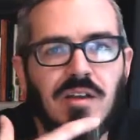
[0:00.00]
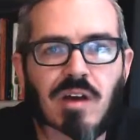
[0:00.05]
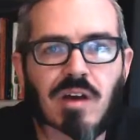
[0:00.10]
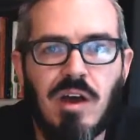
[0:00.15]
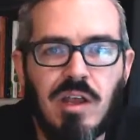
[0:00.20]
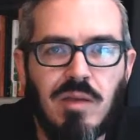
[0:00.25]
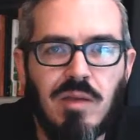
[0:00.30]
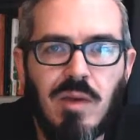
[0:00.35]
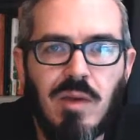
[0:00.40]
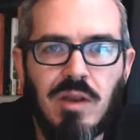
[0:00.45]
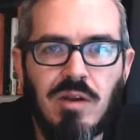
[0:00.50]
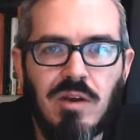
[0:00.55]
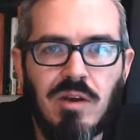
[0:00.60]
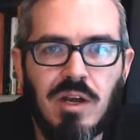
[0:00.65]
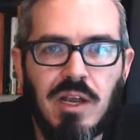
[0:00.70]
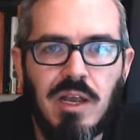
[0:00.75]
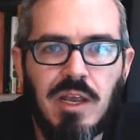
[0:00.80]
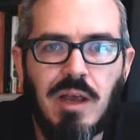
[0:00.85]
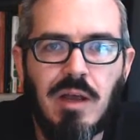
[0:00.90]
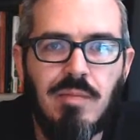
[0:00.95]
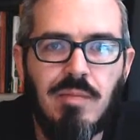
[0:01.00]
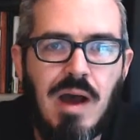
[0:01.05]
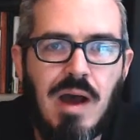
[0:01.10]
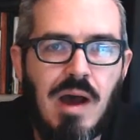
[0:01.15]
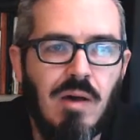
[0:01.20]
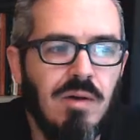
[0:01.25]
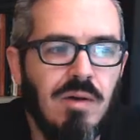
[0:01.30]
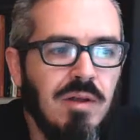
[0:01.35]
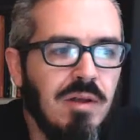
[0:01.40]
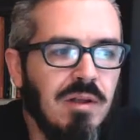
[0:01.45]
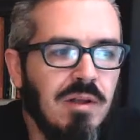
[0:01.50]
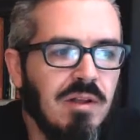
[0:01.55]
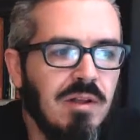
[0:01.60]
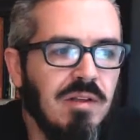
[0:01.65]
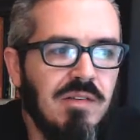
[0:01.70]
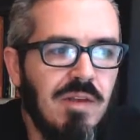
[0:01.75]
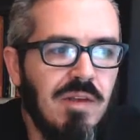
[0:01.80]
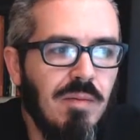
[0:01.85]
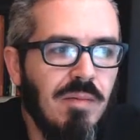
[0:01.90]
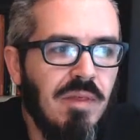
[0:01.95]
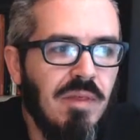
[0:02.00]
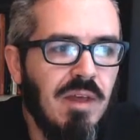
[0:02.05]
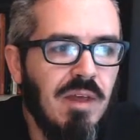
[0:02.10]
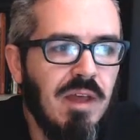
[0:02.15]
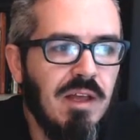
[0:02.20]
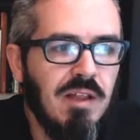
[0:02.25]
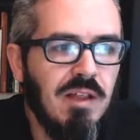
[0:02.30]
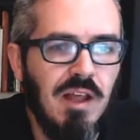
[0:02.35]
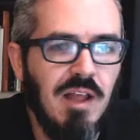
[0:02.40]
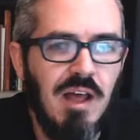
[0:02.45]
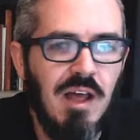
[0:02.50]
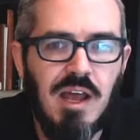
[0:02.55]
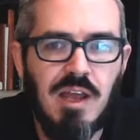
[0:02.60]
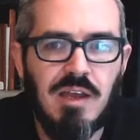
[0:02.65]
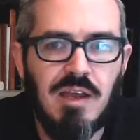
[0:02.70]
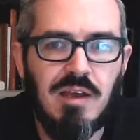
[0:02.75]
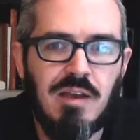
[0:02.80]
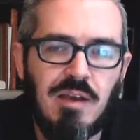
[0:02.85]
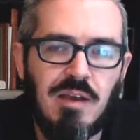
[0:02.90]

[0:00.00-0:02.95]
documentary about something like